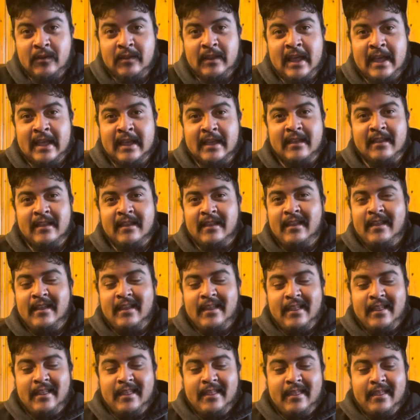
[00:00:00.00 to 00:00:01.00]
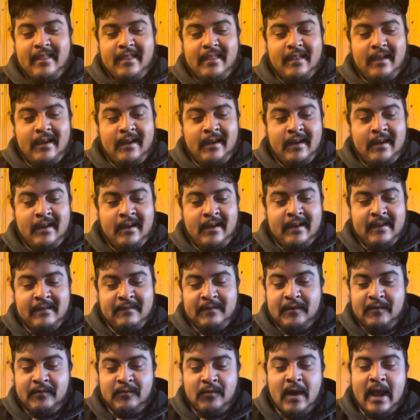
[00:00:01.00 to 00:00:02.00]
Like, if
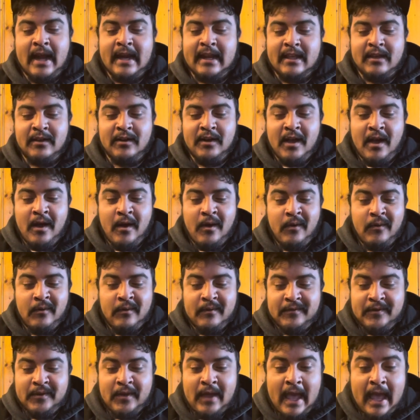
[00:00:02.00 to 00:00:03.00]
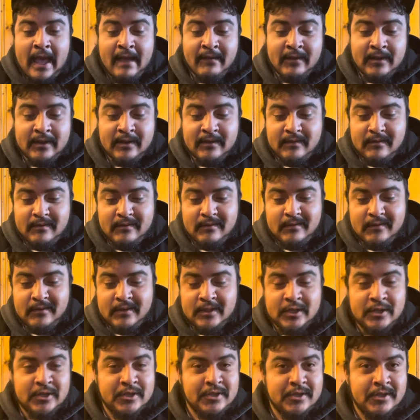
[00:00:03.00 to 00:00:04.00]
you've read it, you know. If you haven't,
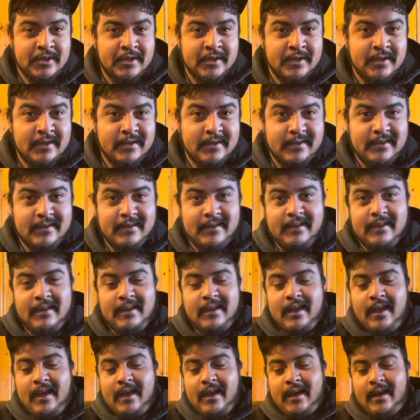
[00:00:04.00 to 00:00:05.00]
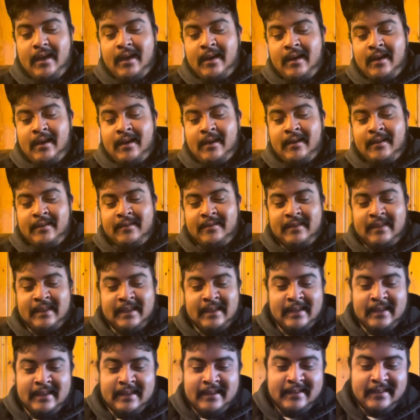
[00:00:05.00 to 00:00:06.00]
you should.
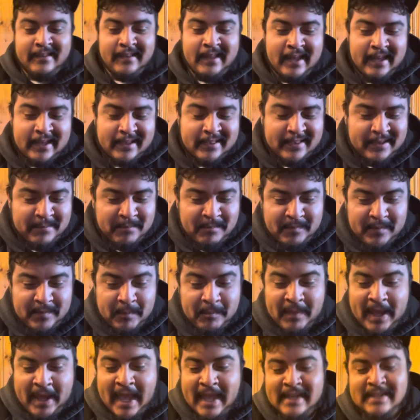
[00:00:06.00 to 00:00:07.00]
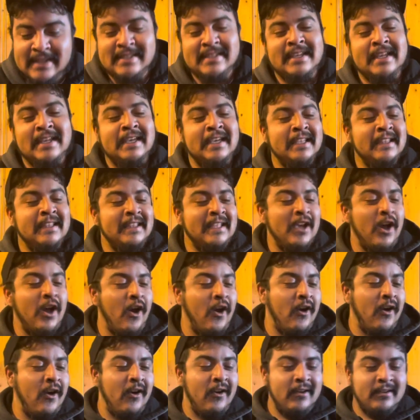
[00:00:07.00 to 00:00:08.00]
The pacing, the
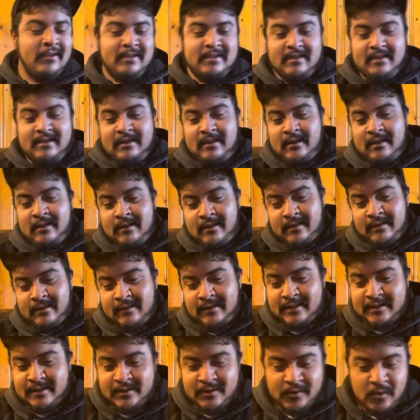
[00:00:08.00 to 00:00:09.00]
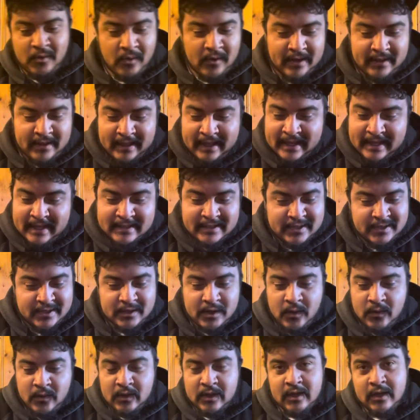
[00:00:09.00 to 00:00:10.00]
art, the story, like, it's
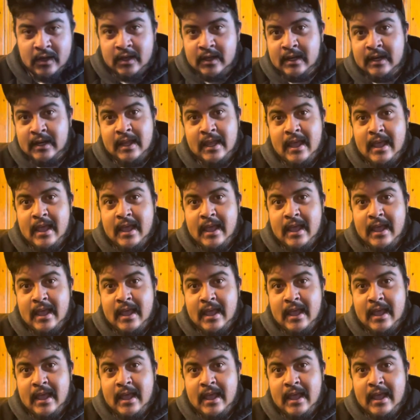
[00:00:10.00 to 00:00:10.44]
so good.